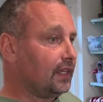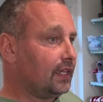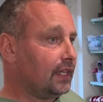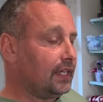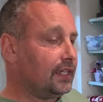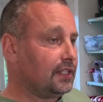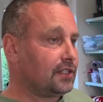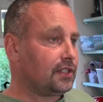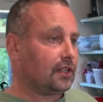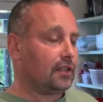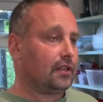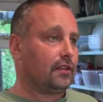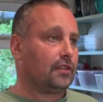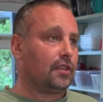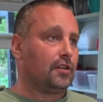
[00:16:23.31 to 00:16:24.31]
is
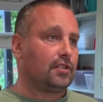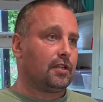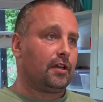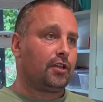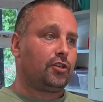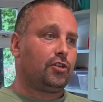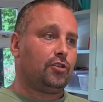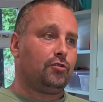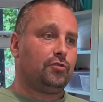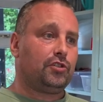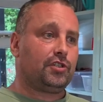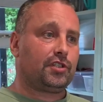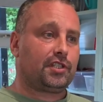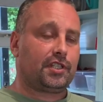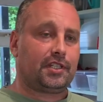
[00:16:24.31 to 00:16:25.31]
there's a huge
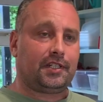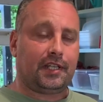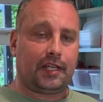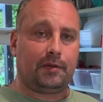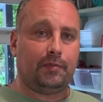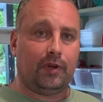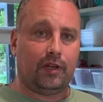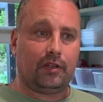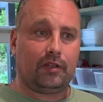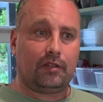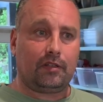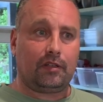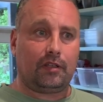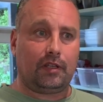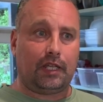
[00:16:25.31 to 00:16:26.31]
stigma
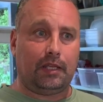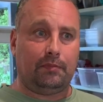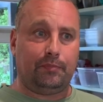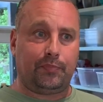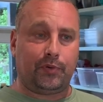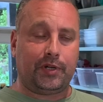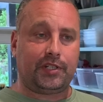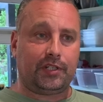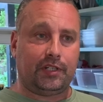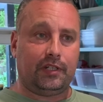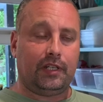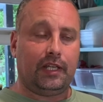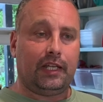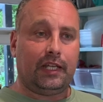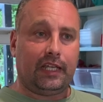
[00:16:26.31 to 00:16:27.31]
in Britain
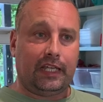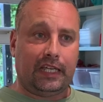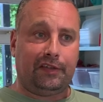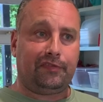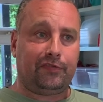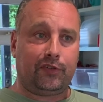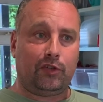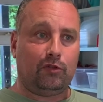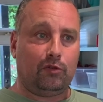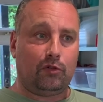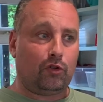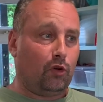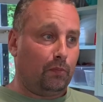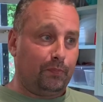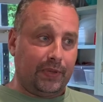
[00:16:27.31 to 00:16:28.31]
if
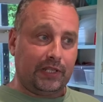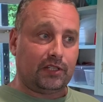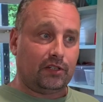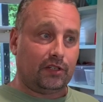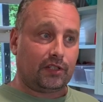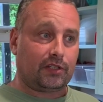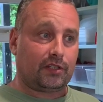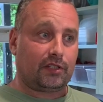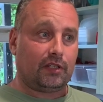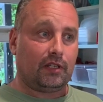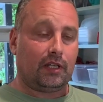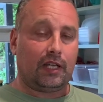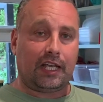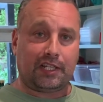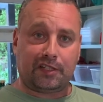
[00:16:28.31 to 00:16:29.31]
your business
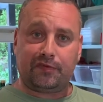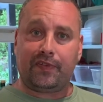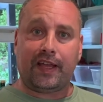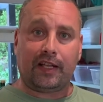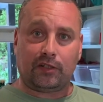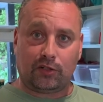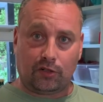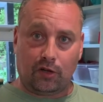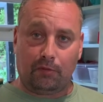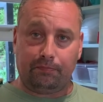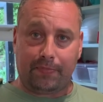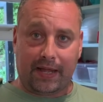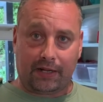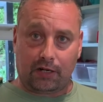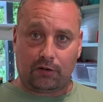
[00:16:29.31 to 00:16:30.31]
has failed or gone
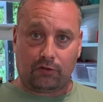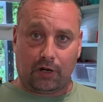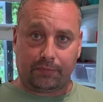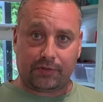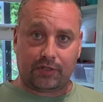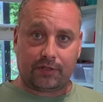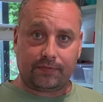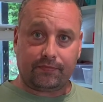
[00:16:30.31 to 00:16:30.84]
bankrupt.